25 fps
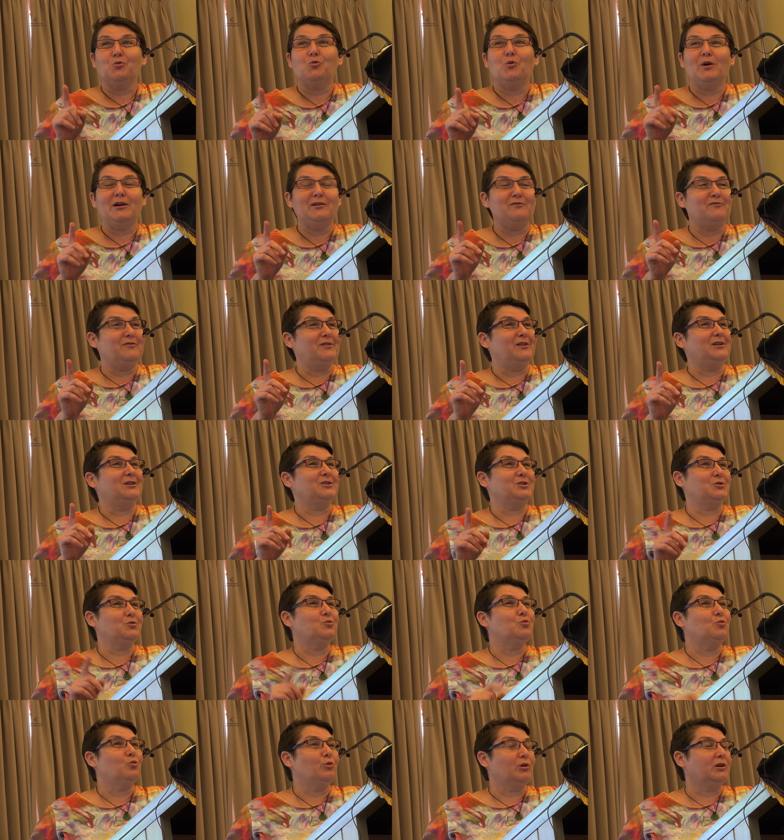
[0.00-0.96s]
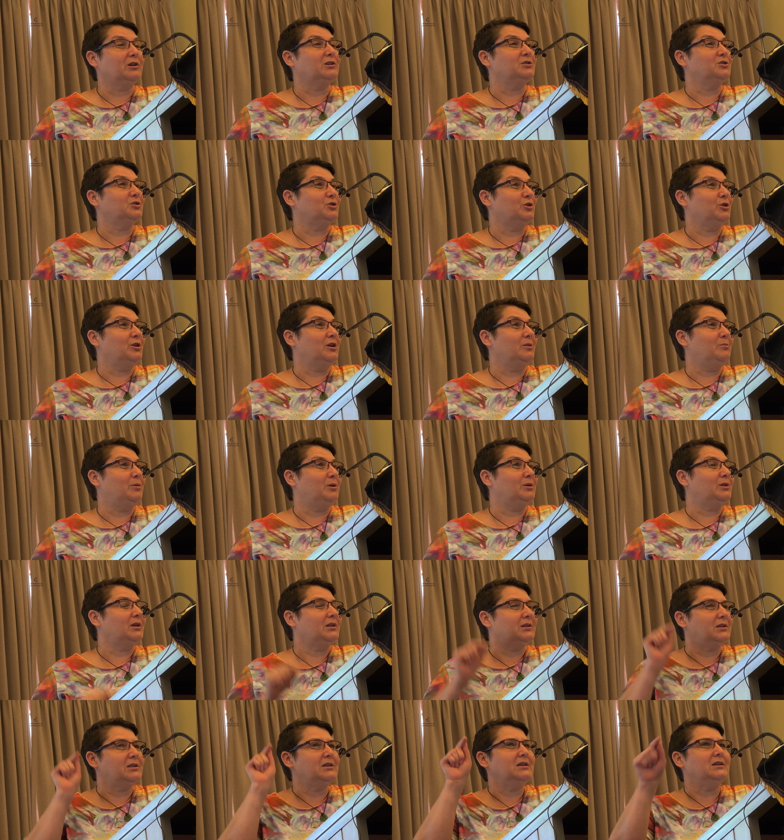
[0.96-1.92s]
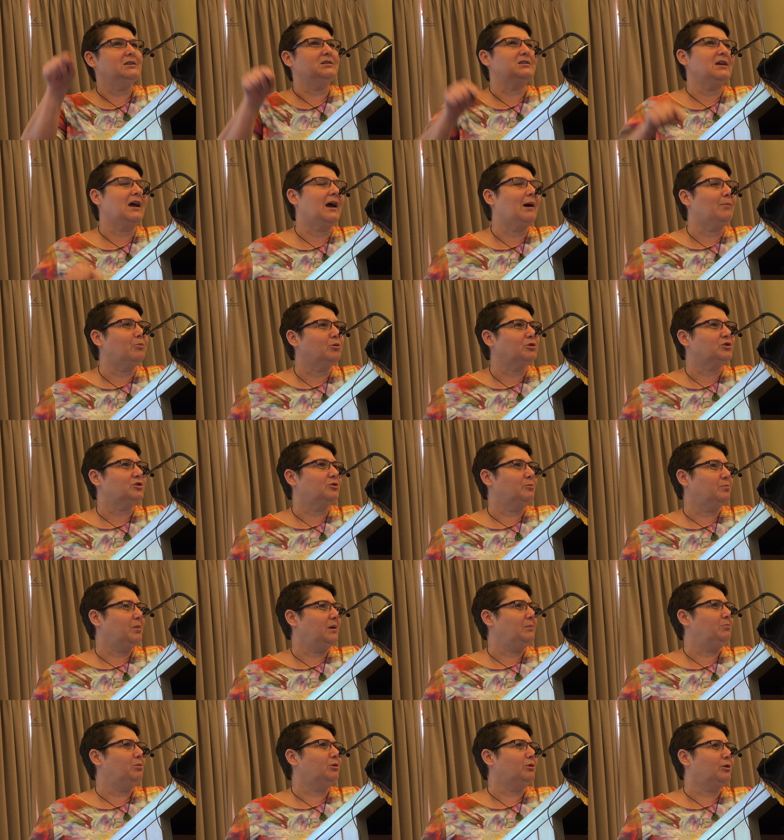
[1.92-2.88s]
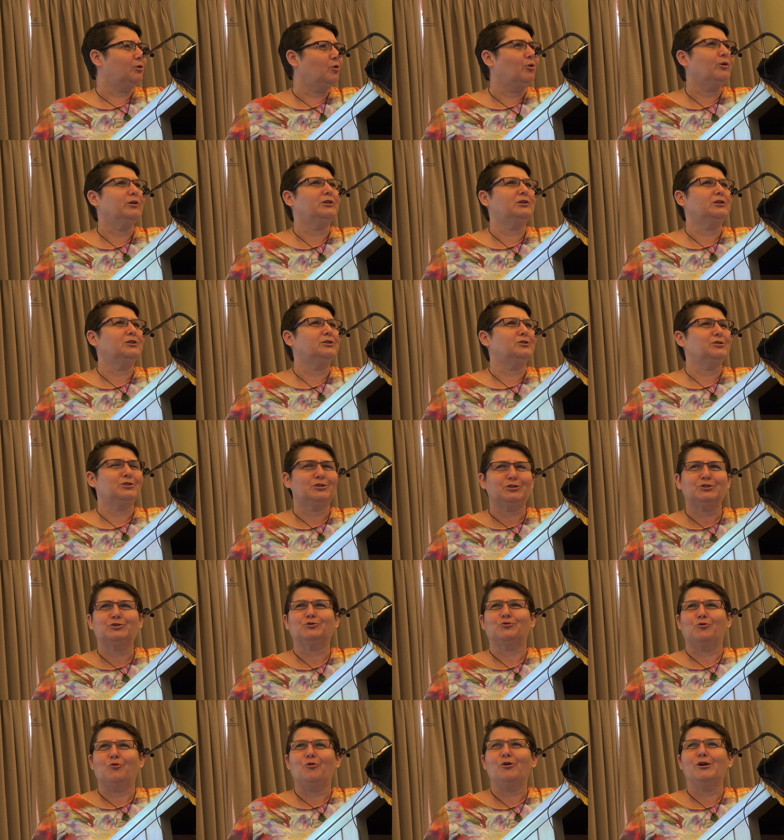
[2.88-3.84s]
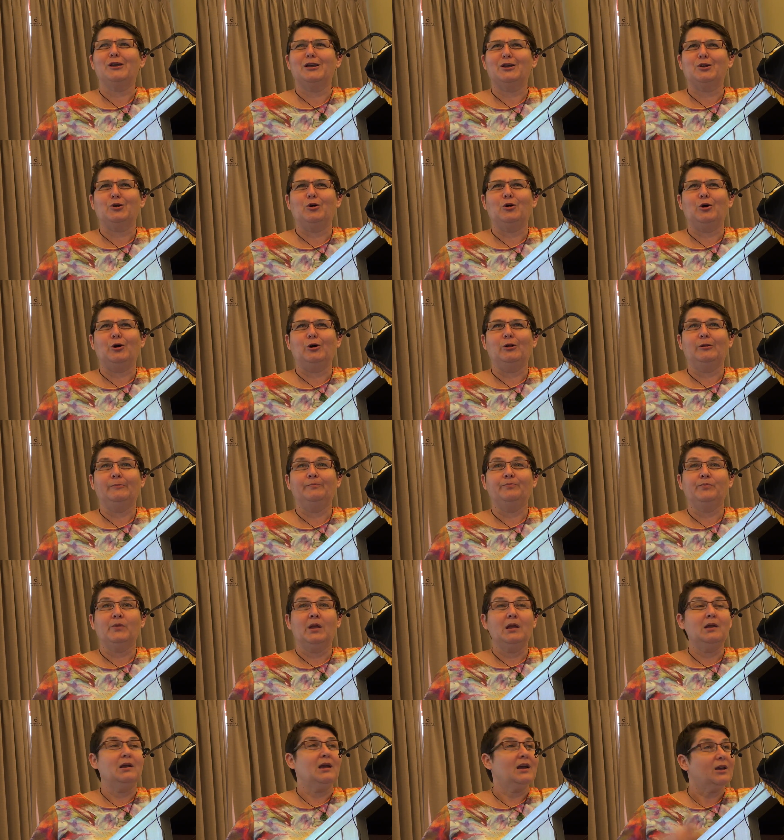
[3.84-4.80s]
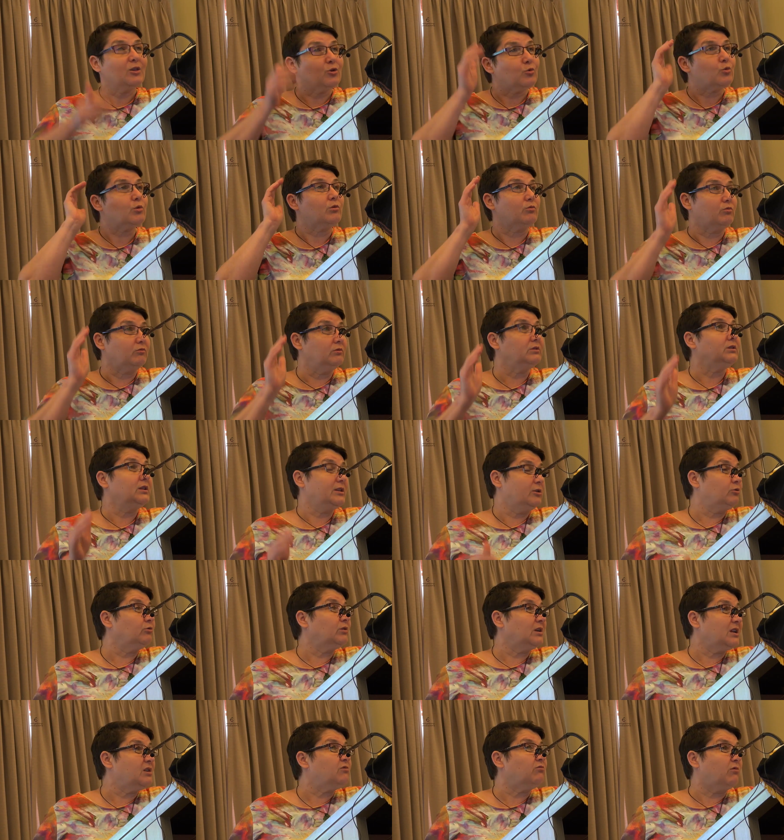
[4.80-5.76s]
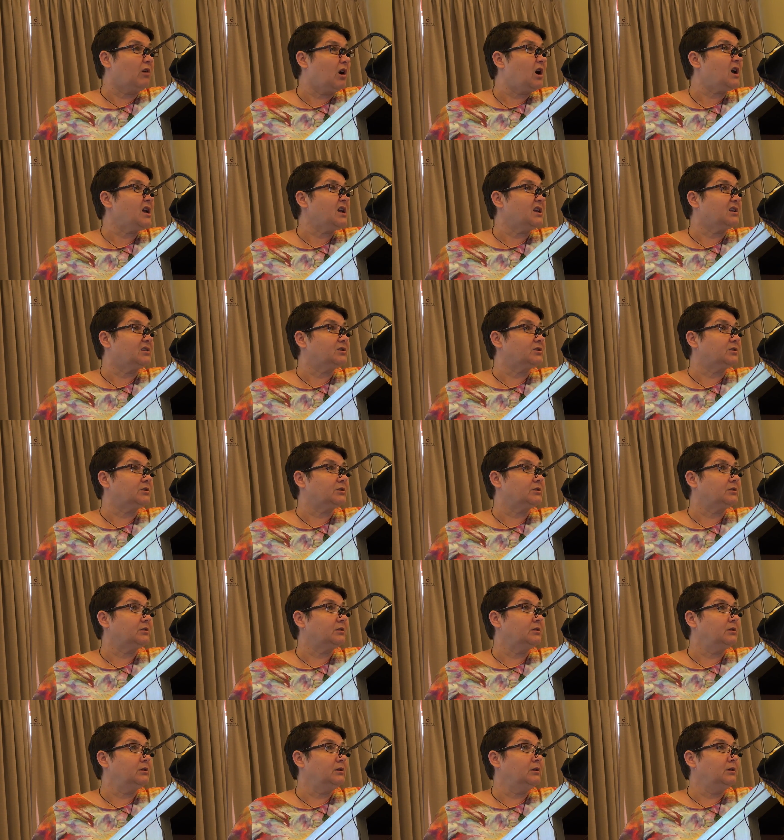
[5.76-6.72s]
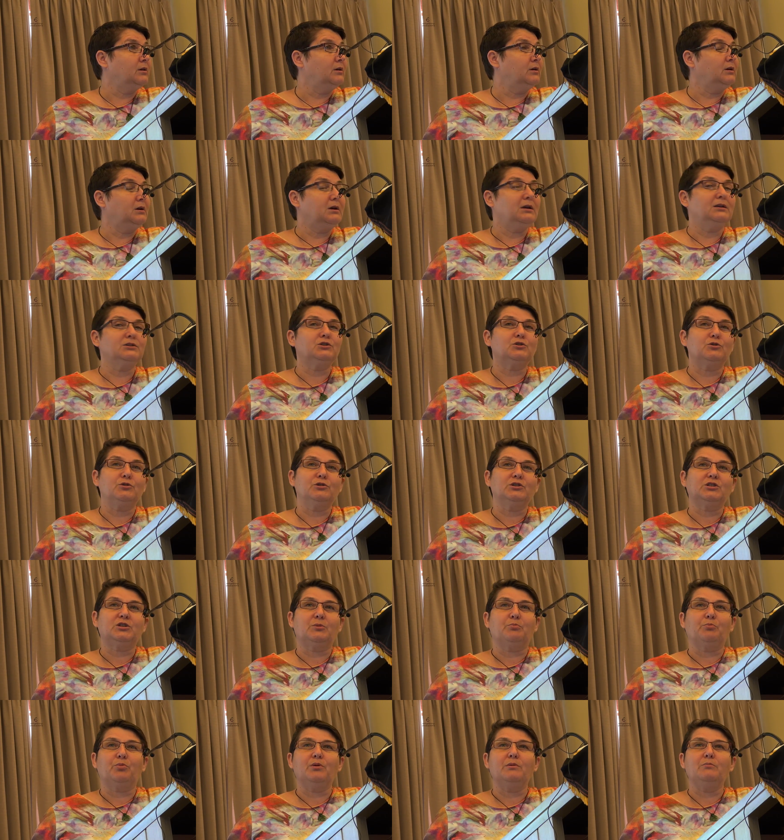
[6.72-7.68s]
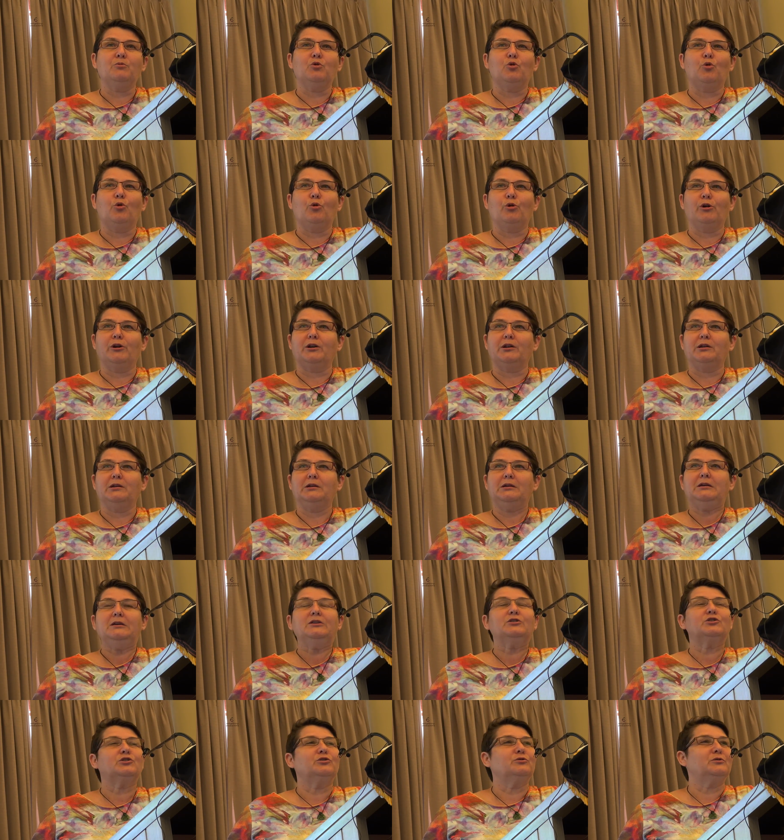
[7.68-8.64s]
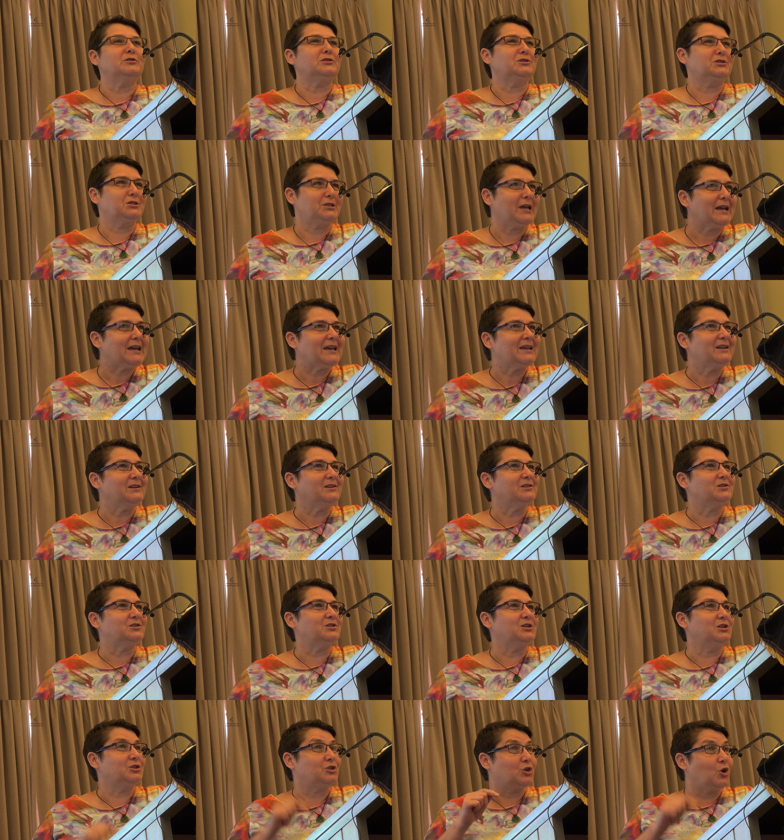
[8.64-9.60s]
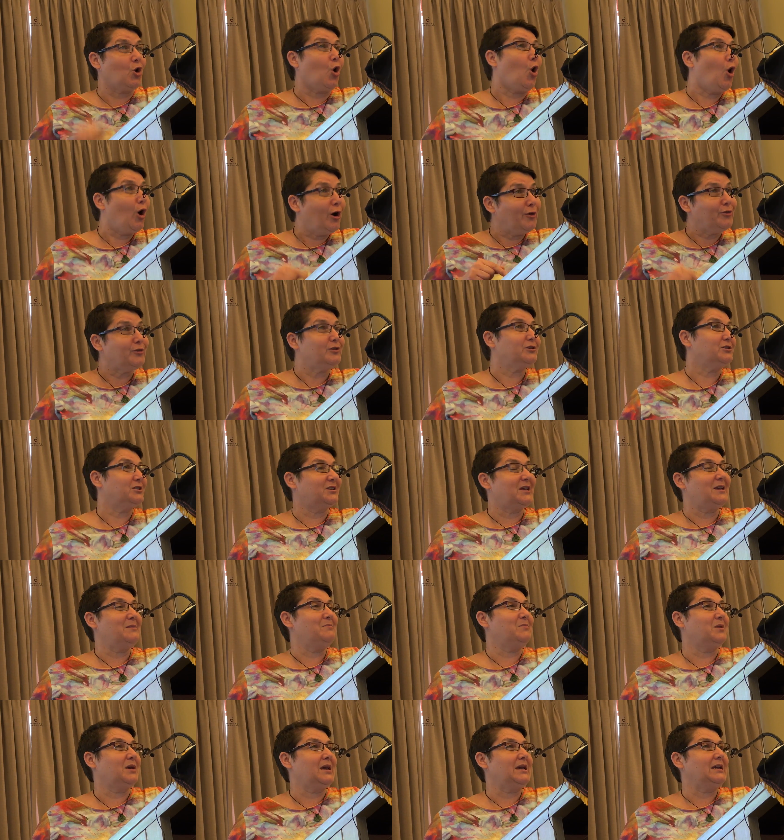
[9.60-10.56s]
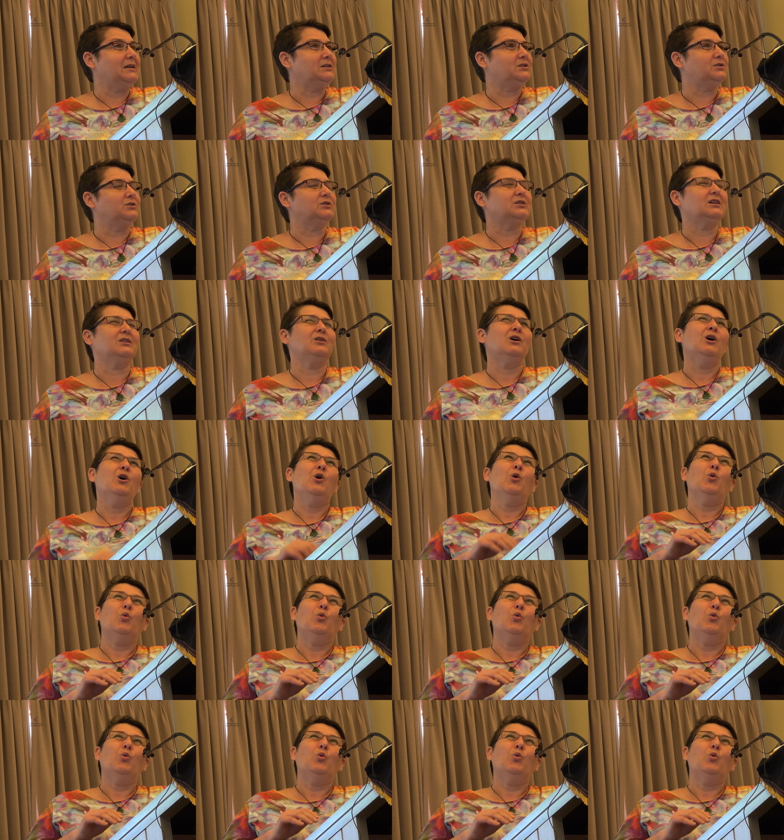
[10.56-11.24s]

the white fellows were concerned about, that these Aboriginal people are going to destroy it all. And there were literally riots. And so the Supreme Court issued a second decision on the same case and said,